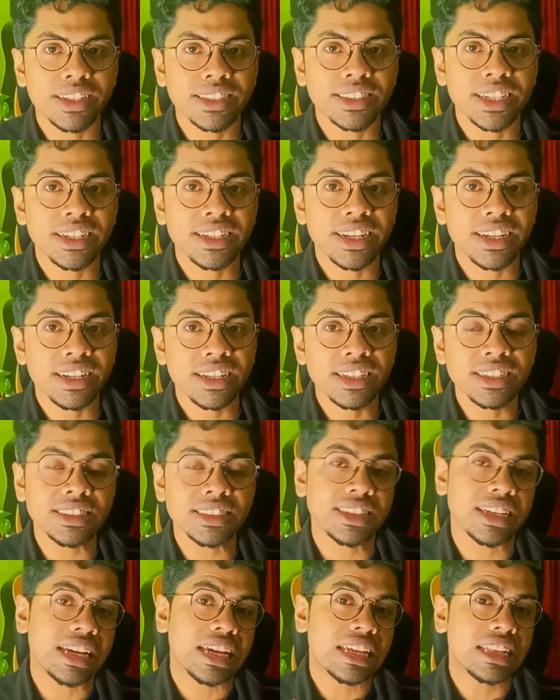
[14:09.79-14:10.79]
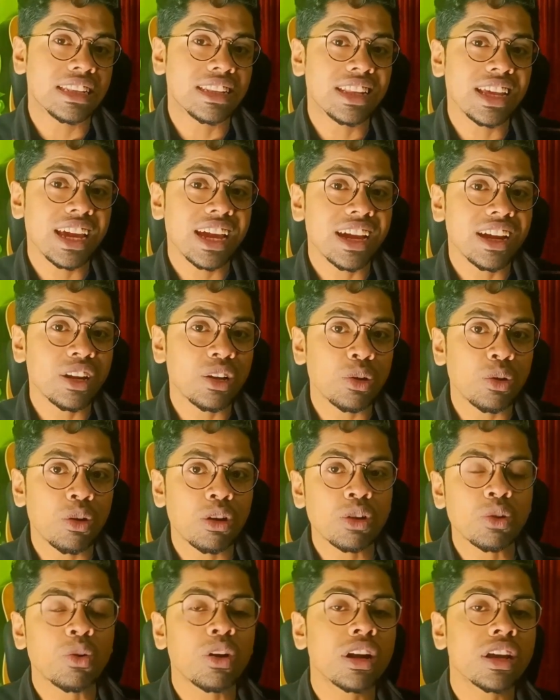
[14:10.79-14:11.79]
and that is they are not
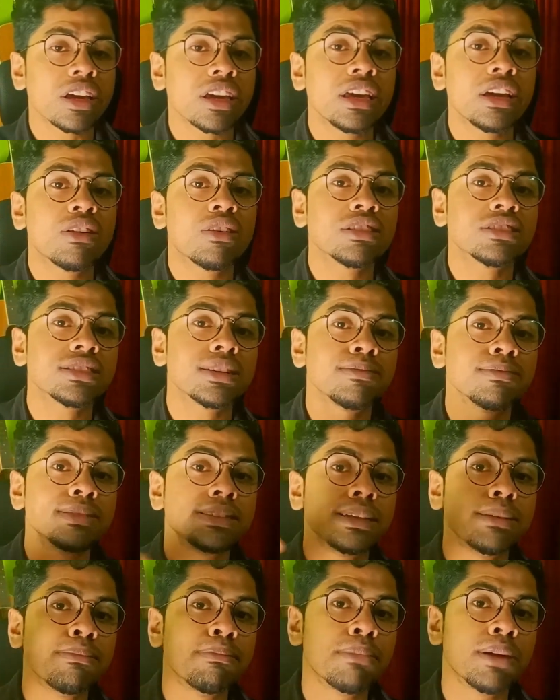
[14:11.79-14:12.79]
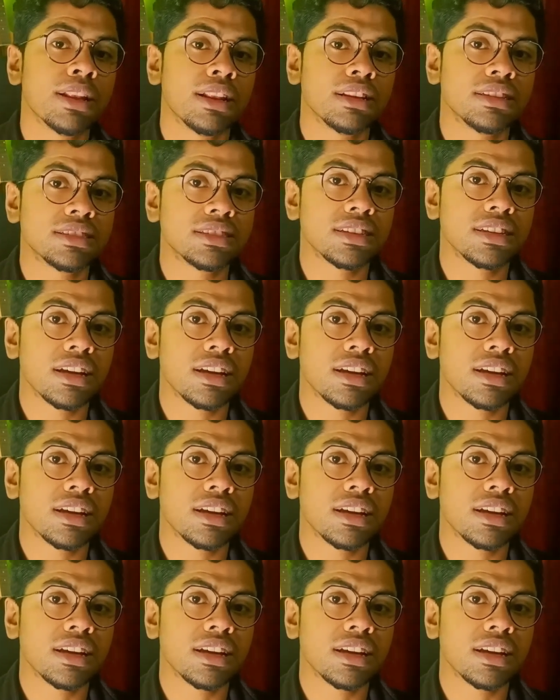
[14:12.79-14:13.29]
working on some symbols,